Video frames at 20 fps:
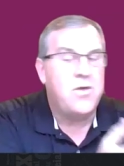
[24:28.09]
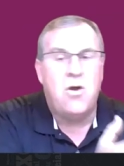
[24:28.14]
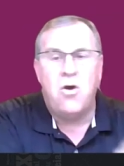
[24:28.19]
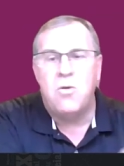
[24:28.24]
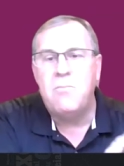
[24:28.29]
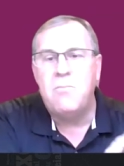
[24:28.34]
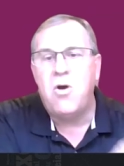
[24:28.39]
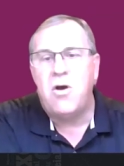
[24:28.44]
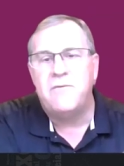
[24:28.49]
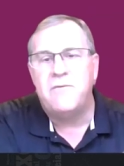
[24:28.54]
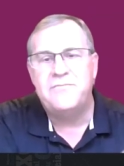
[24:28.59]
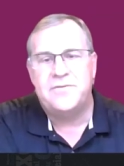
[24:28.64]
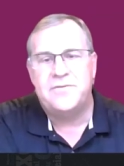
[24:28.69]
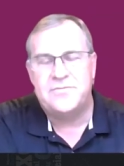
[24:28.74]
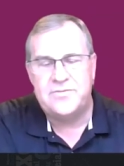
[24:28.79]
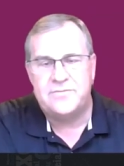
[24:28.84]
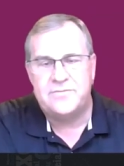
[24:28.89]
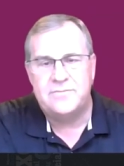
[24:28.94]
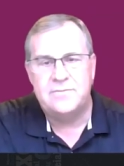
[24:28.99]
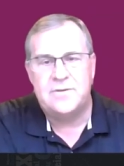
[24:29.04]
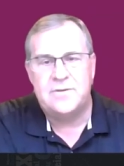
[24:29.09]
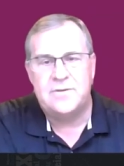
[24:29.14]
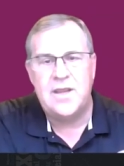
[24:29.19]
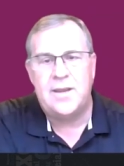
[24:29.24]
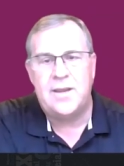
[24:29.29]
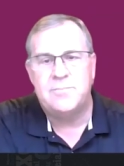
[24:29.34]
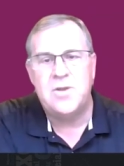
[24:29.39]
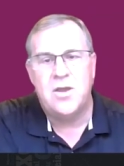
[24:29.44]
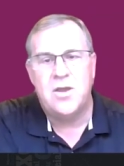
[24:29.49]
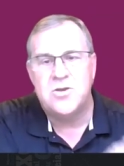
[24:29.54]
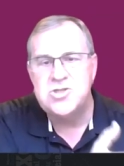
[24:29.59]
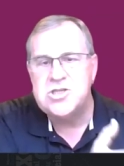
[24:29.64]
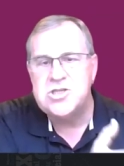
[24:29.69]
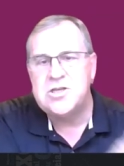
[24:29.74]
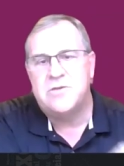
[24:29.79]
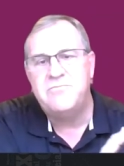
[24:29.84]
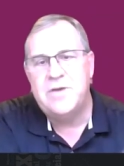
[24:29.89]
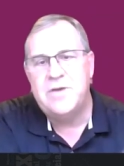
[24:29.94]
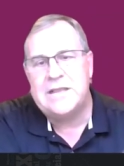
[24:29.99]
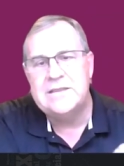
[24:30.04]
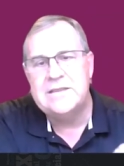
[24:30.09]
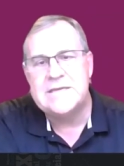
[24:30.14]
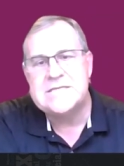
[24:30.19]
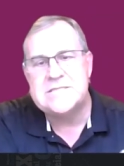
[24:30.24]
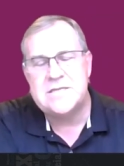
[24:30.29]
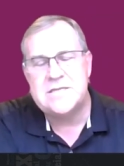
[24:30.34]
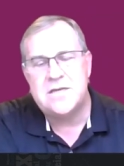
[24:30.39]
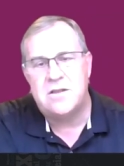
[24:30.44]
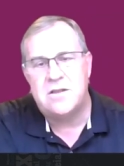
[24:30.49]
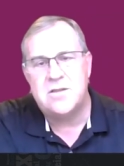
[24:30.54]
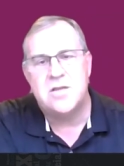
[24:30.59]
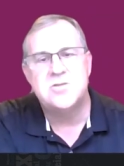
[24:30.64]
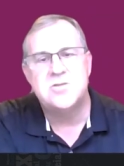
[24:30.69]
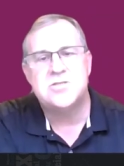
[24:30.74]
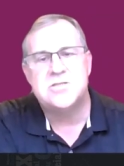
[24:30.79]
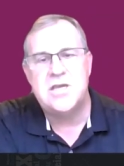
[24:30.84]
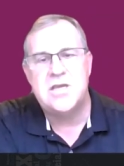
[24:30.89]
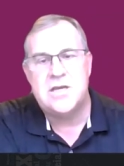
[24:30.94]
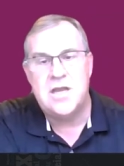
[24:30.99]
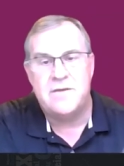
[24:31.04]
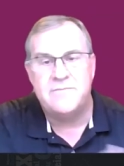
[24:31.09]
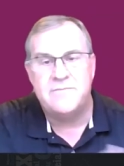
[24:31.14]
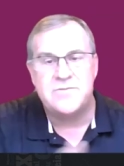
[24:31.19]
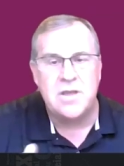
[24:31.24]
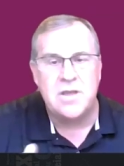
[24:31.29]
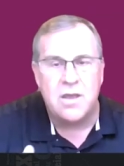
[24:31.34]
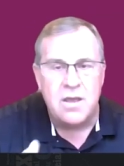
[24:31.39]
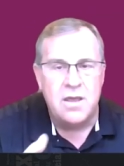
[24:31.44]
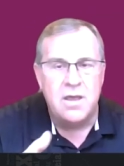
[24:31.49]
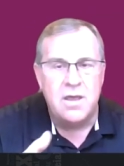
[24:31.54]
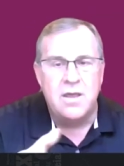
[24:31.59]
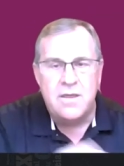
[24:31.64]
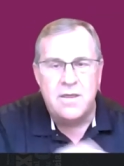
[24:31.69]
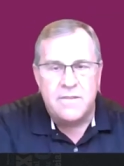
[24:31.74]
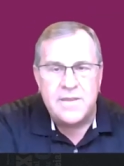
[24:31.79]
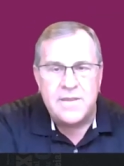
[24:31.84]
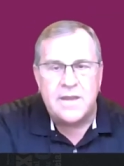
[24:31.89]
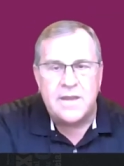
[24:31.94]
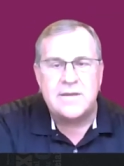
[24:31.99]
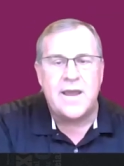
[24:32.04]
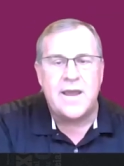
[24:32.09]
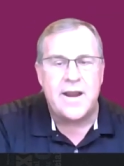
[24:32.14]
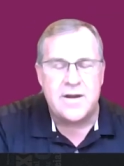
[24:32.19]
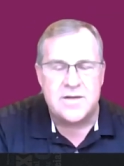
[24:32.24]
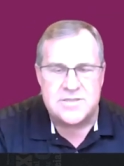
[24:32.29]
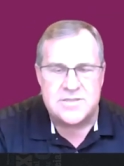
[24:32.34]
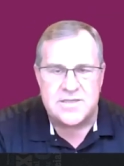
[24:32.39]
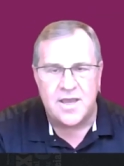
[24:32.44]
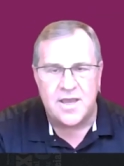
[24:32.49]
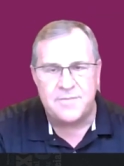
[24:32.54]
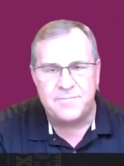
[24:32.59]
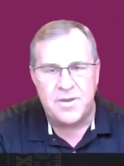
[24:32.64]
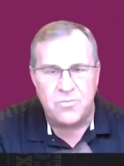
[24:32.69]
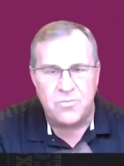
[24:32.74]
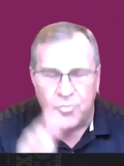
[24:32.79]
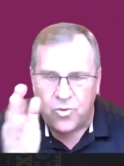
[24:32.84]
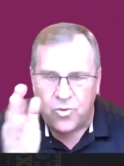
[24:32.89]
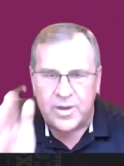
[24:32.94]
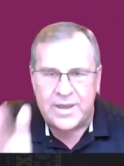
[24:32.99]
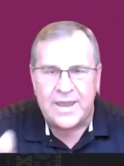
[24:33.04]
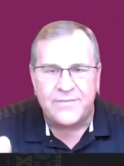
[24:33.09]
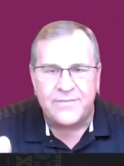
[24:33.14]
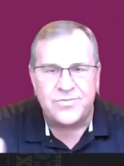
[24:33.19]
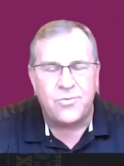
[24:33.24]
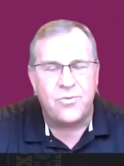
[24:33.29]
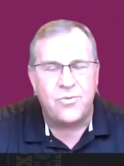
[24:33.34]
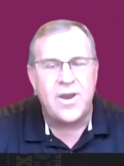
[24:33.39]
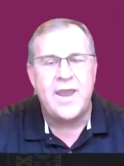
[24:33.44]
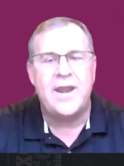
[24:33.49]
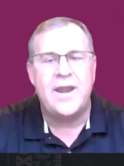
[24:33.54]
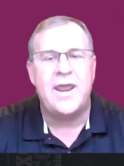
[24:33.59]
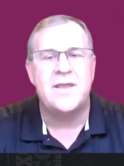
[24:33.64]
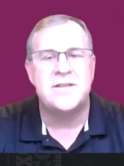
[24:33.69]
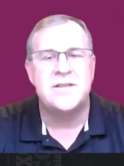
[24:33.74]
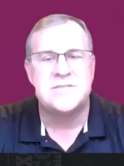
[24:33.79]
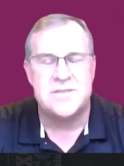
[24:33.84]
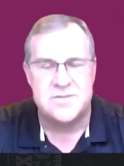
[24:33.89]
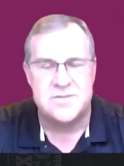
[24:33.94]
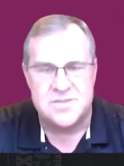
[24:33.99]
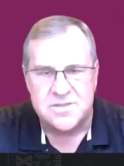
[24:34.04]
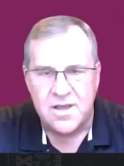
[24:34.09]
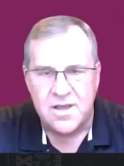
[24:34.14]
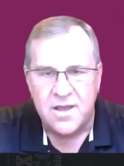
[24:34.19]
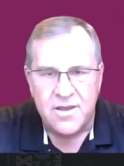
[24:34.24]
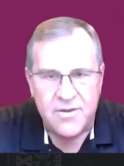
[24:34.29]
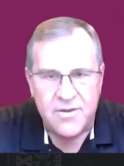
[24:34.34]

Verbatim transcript: The home office team knows. And if we listen closely enough to the entire segment, we'll get the right answers